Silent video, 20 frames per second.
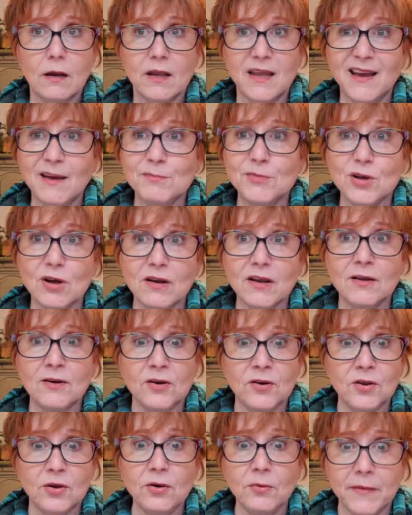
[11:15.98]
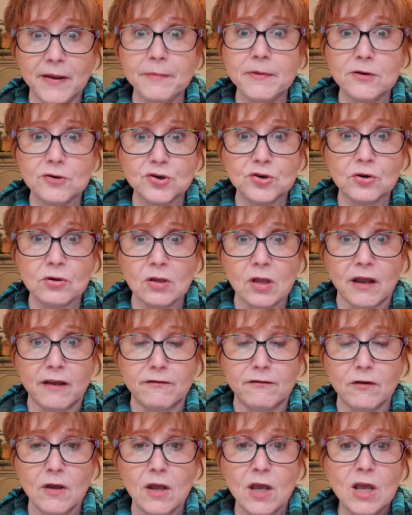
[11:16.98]
Yeah, I'm talking to you. Maybe it's your
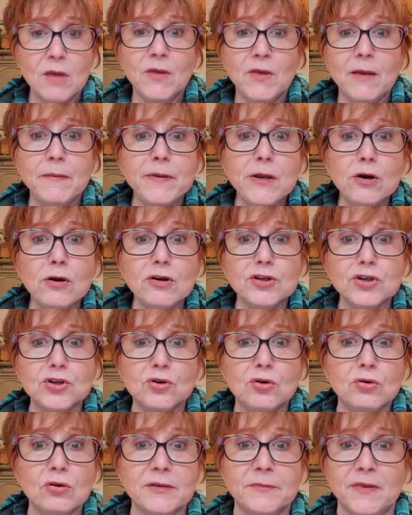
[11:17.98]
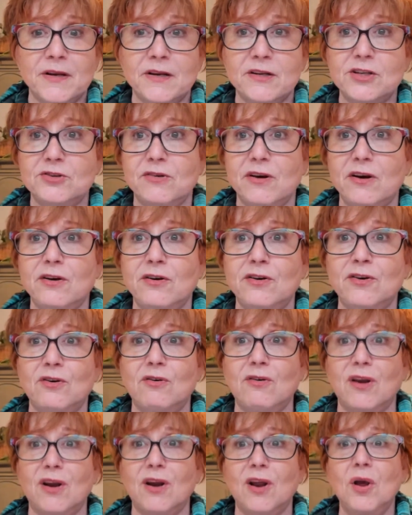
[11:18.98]
life. Maybe you're a school administrator and
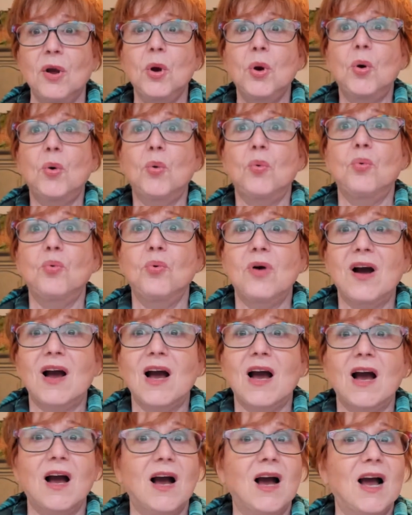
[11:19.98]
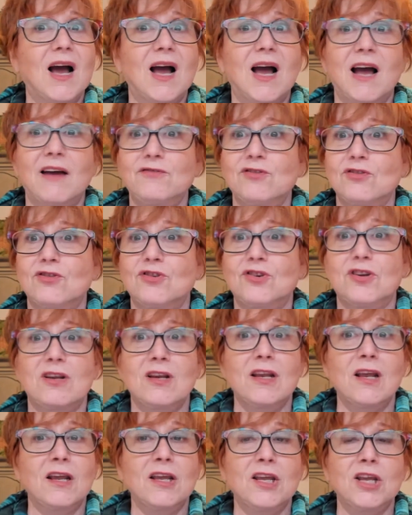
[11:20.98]
you're going, well, after
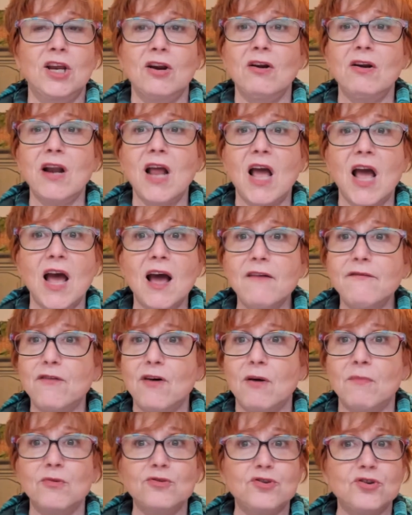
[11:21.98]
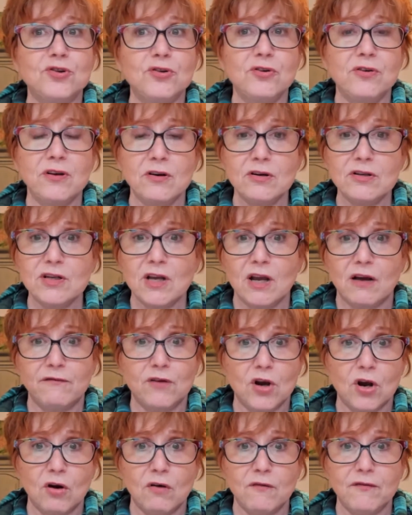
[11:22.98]
a year and a half, almost 2 years
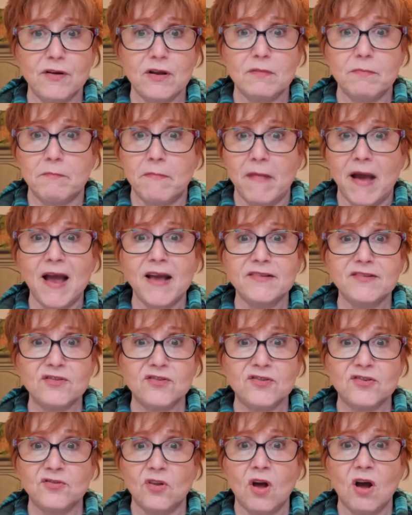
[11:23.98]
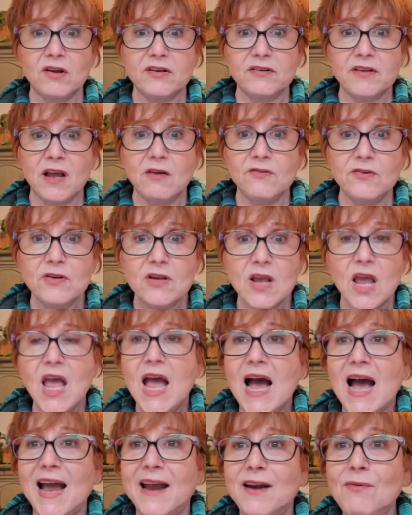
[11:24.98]
of COVID, masks, lockdown,
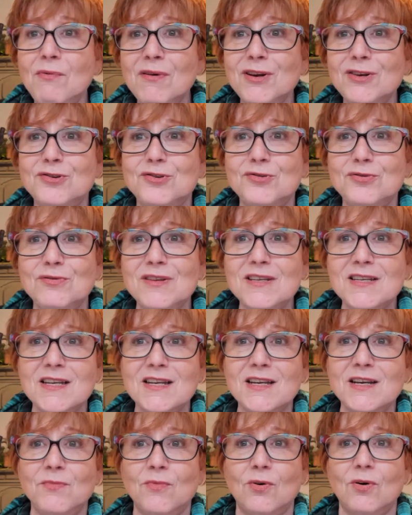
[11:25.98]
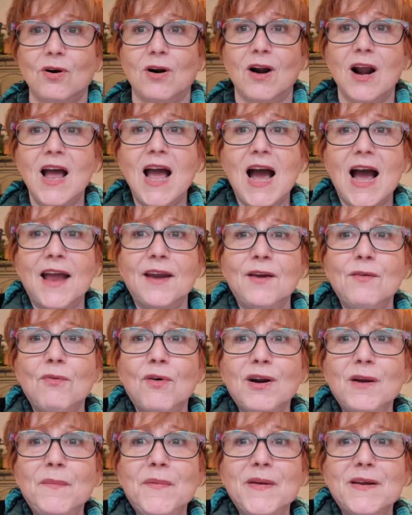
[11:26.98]
I don't want to do this anymore. I don't
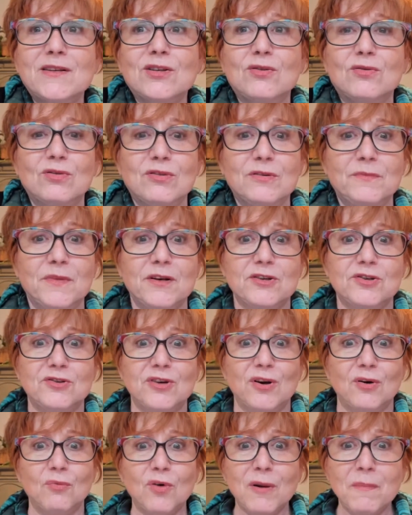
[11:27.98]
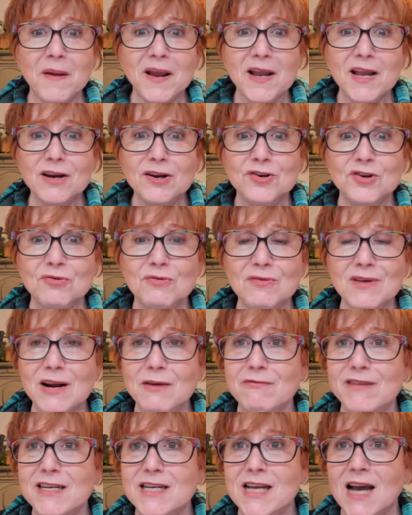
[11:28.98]
want to be a school administrator. What am I going to do when
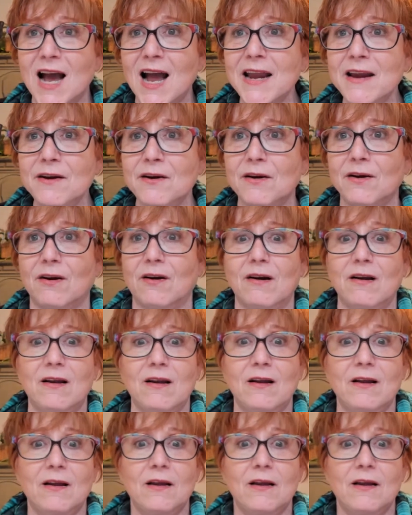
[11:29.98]
I retire?